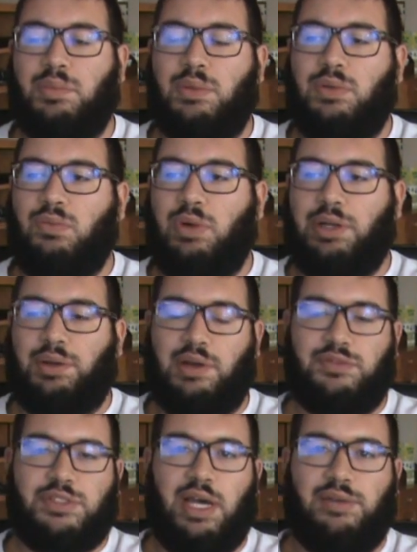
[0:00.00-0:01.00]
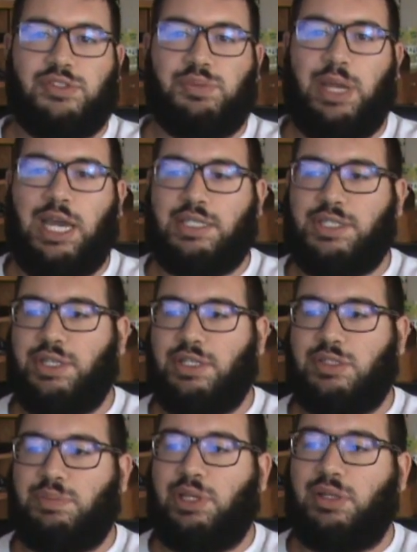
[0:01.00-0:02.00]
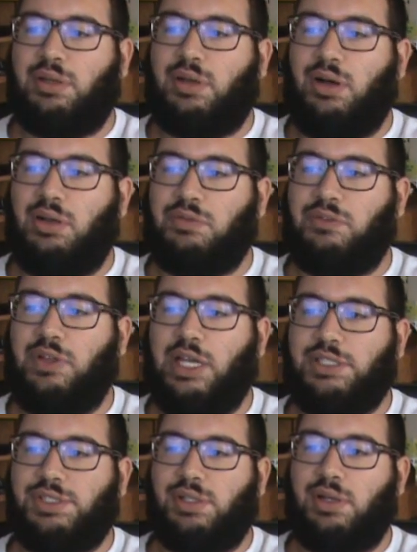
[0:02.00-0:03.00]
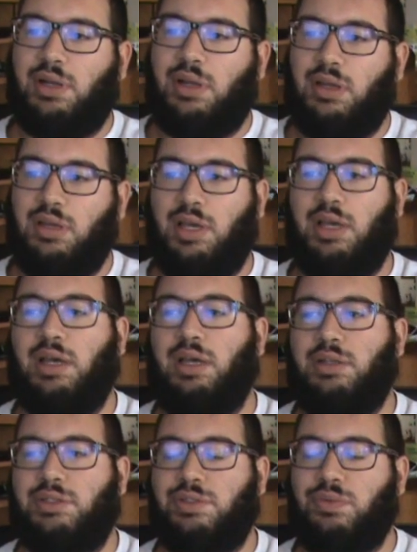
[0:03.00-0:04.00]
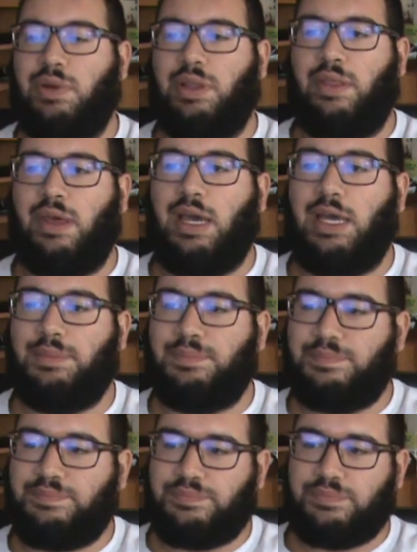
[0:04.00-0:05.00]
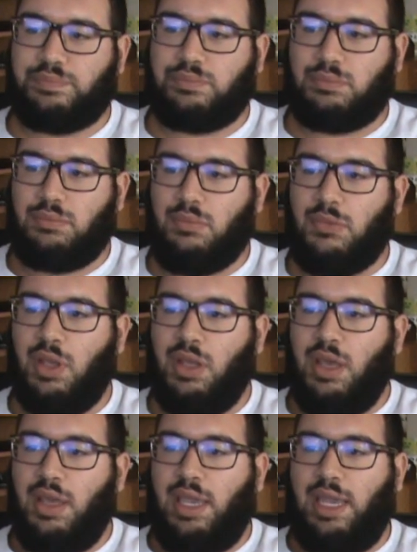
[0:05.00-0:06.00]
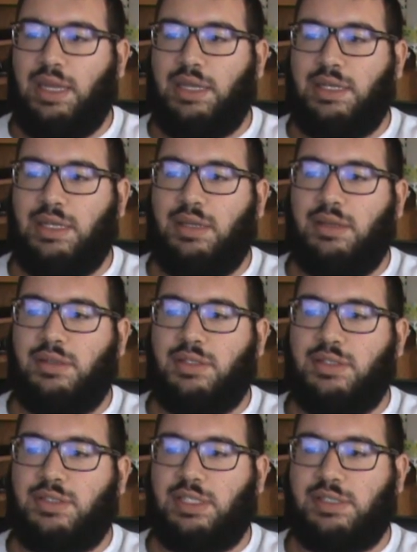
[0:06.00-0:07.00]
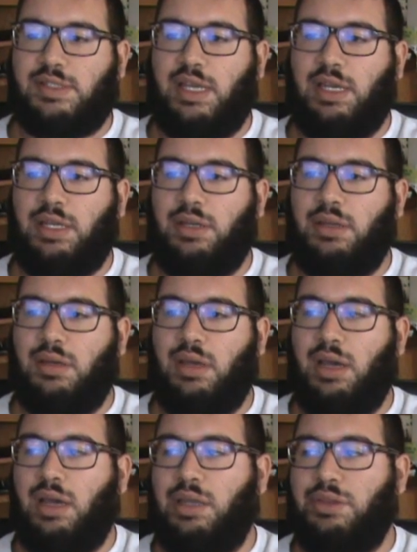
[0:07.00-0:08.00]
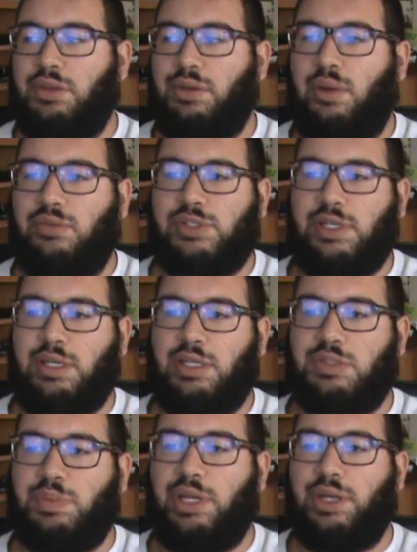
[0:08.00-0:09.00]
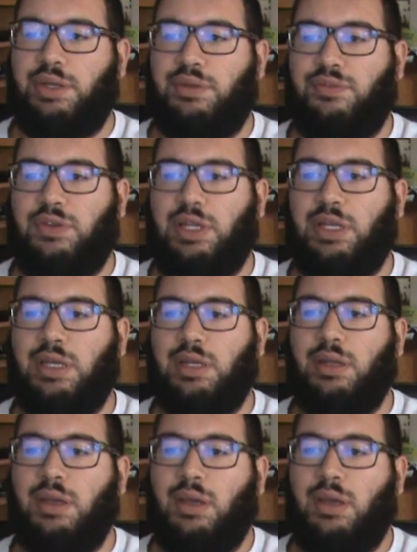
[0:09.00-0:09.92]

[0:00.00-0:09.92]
Winner of Tough Smashes beat Colin Fletcher to win that. And since then, in the UFC, he's been undefeated.